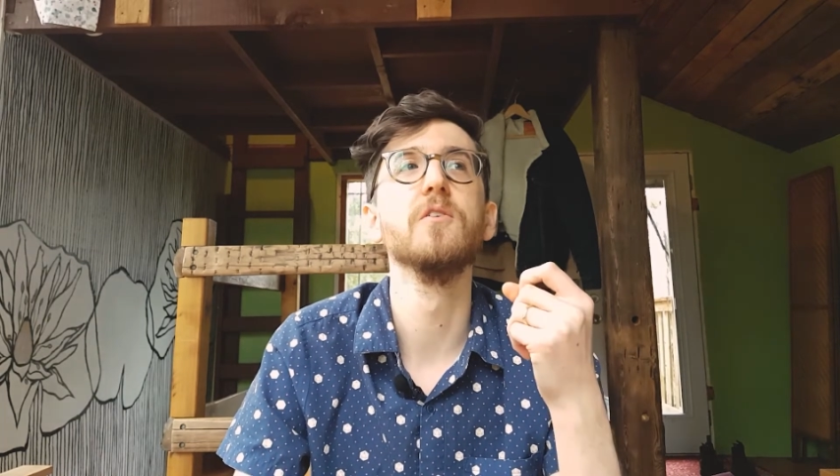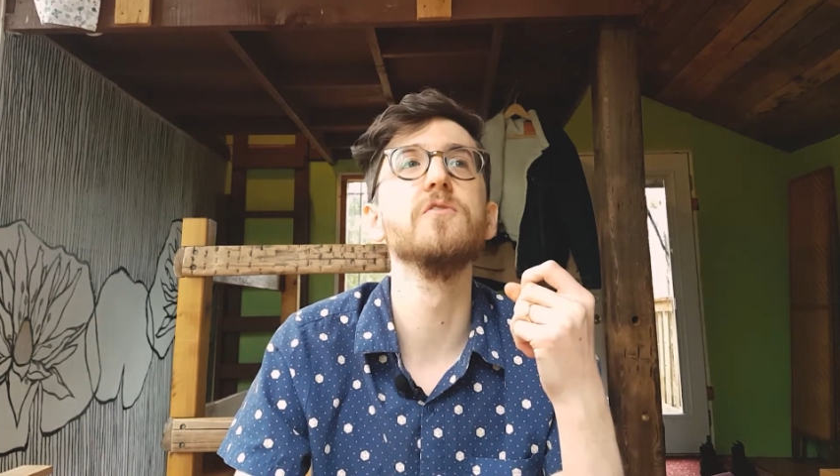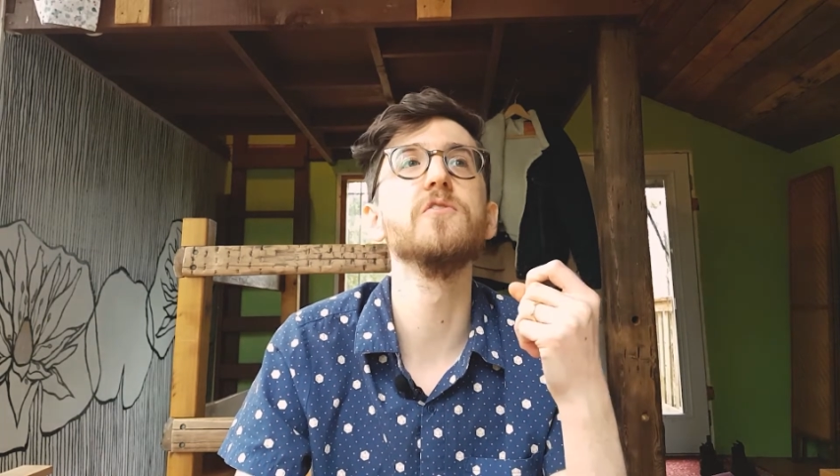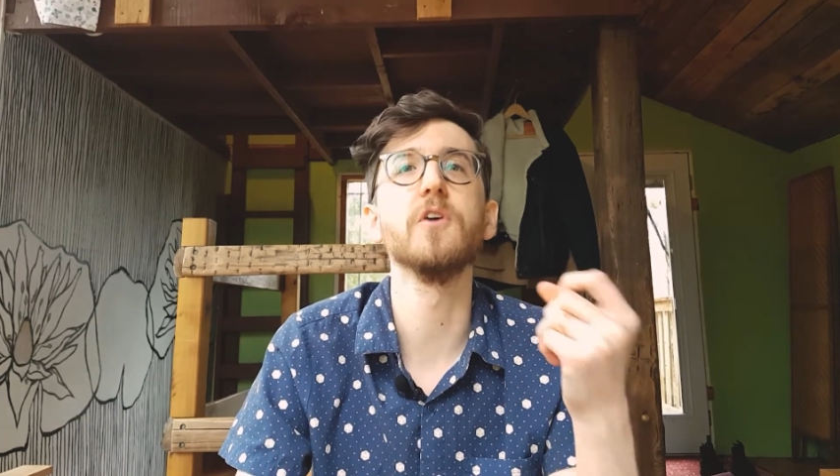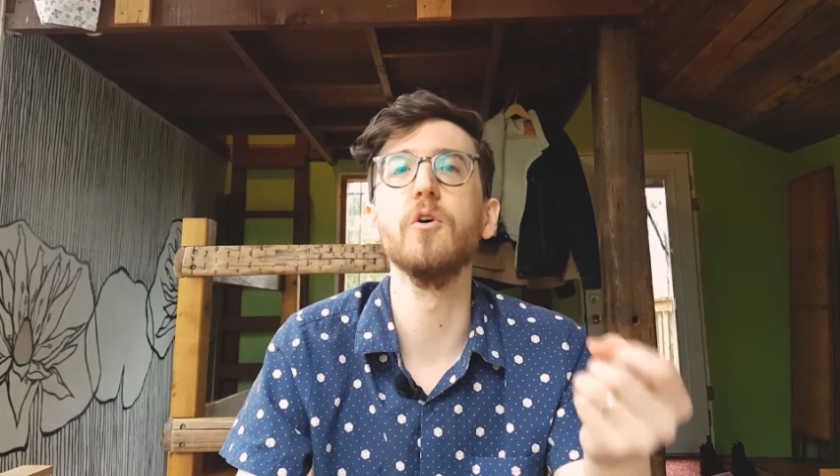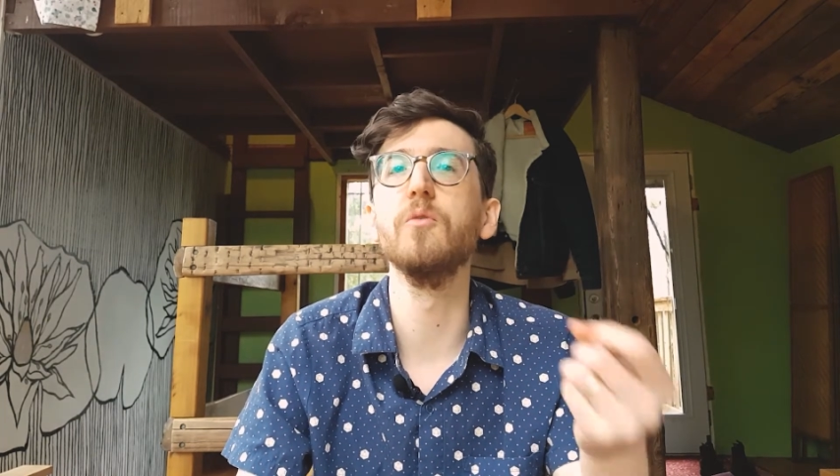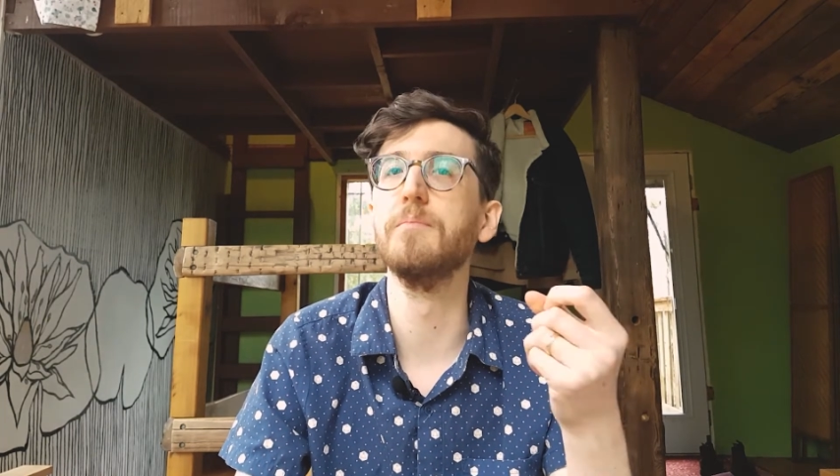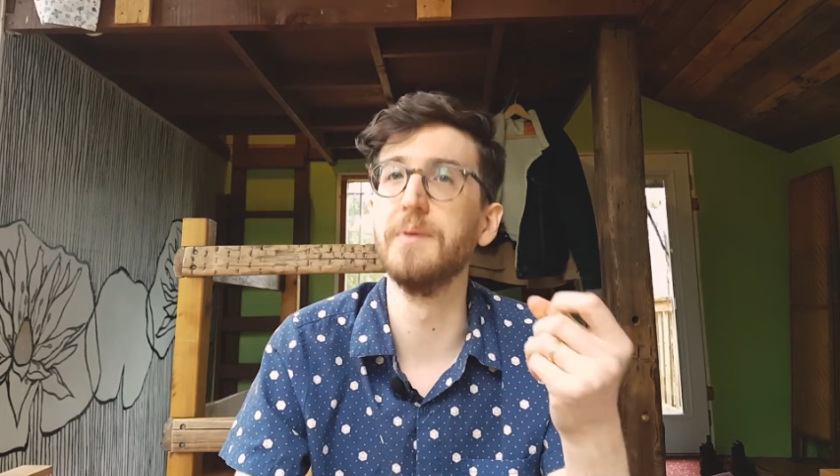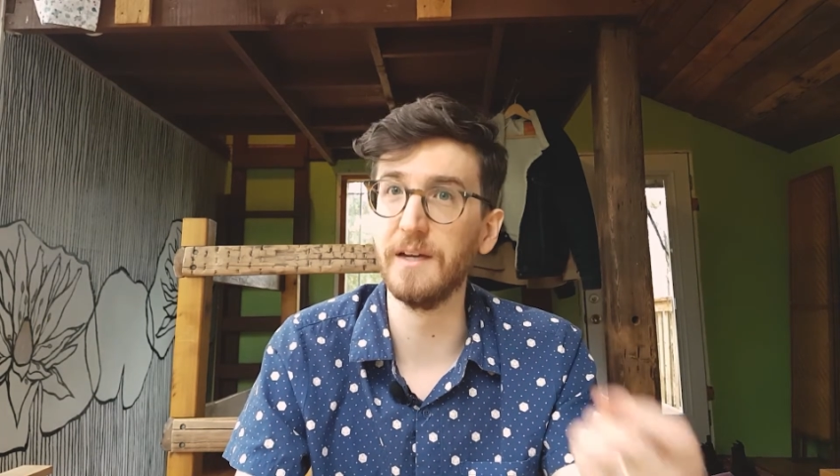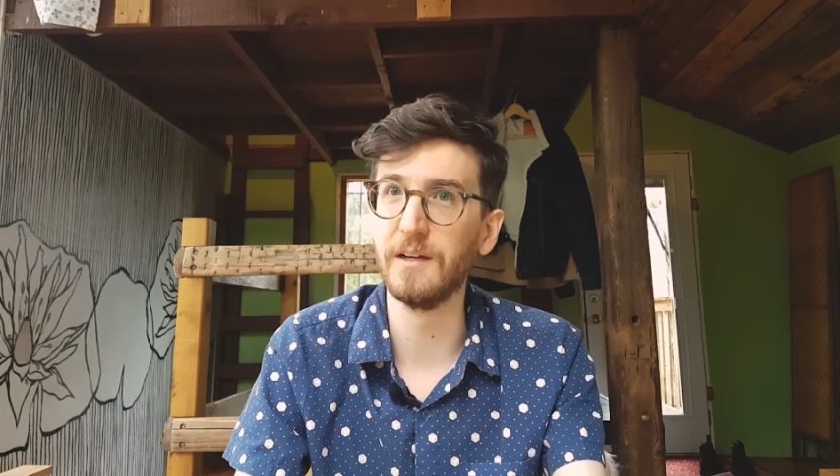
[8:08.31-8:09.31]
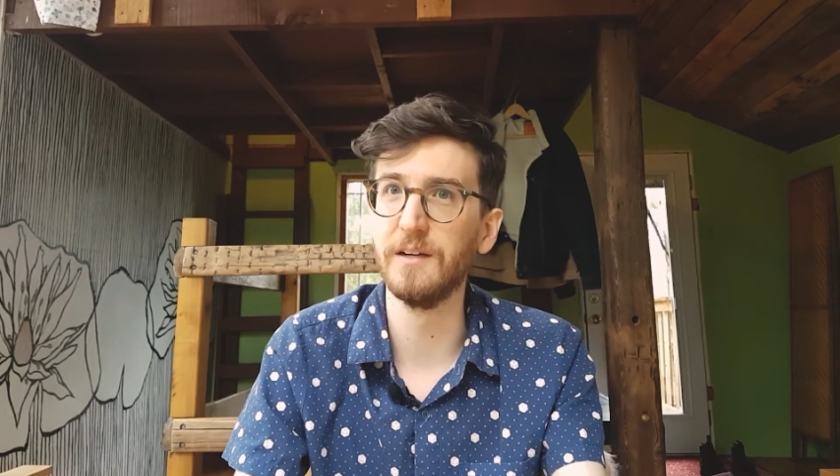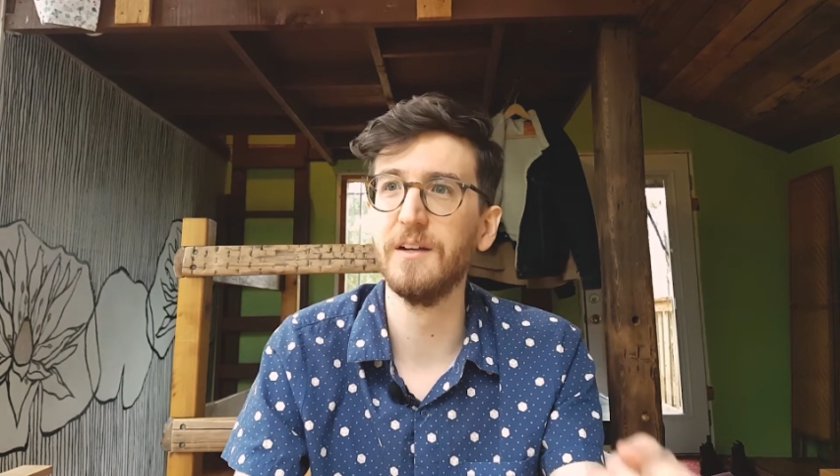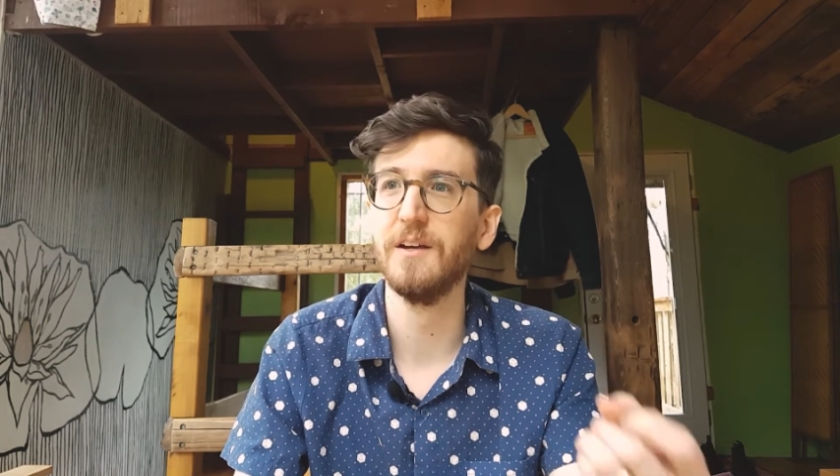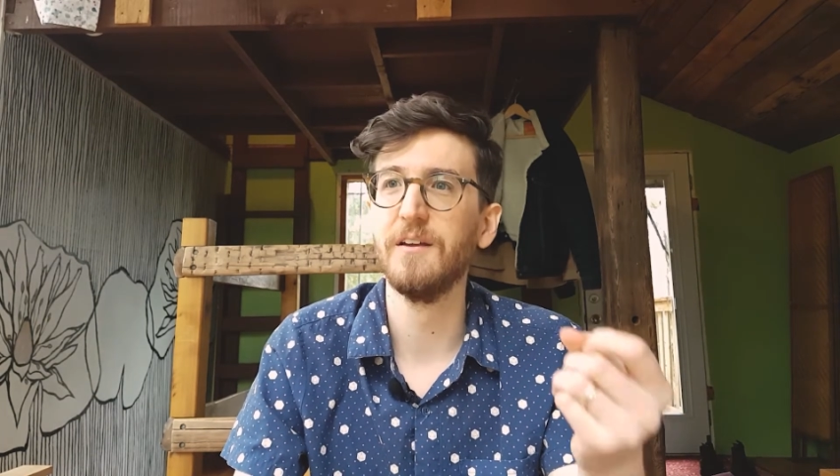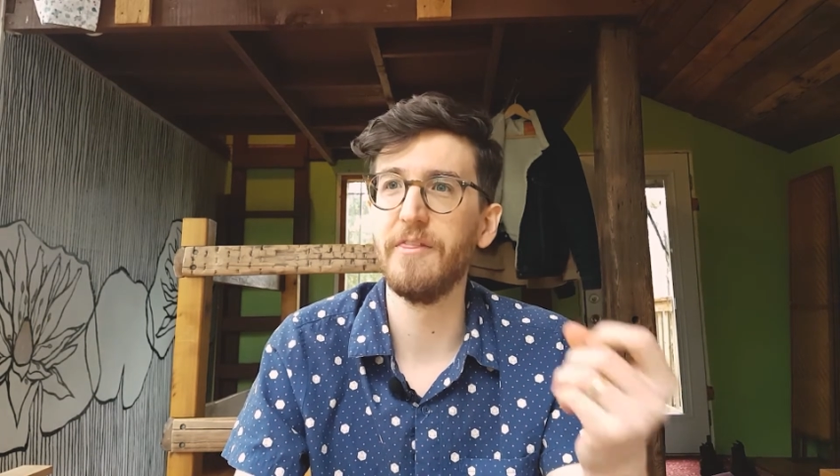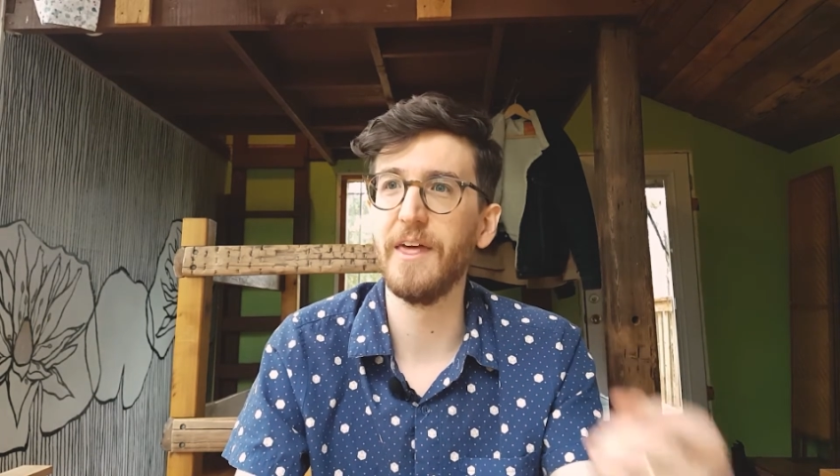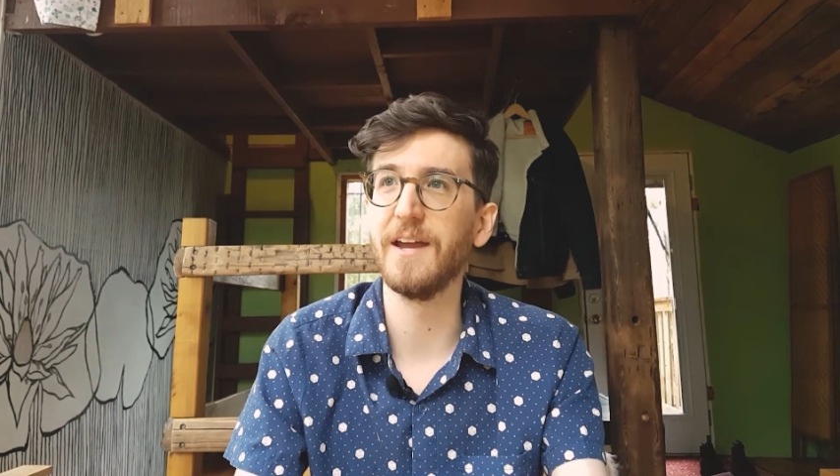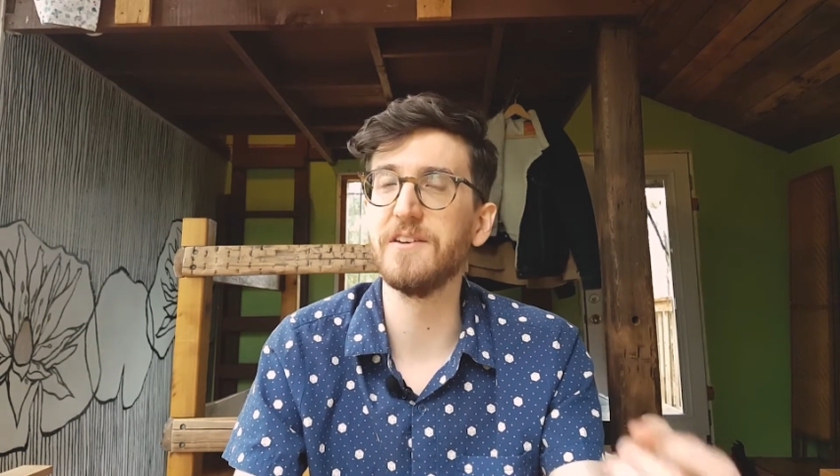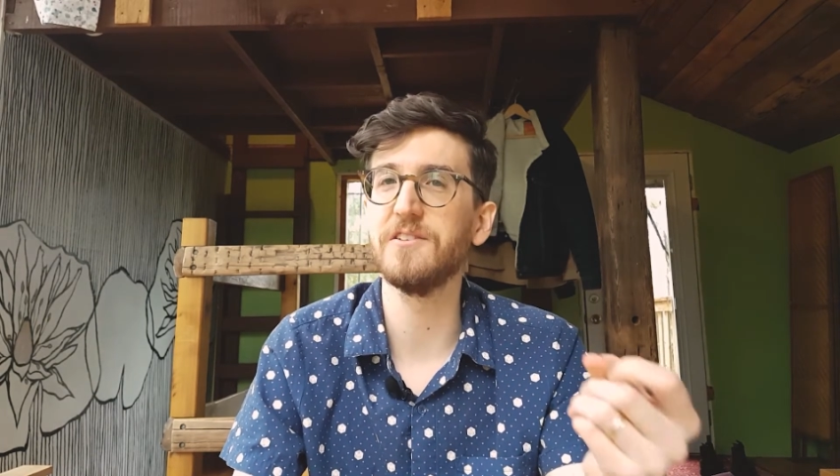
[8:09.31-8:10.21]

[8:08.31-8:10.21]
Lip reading: so big that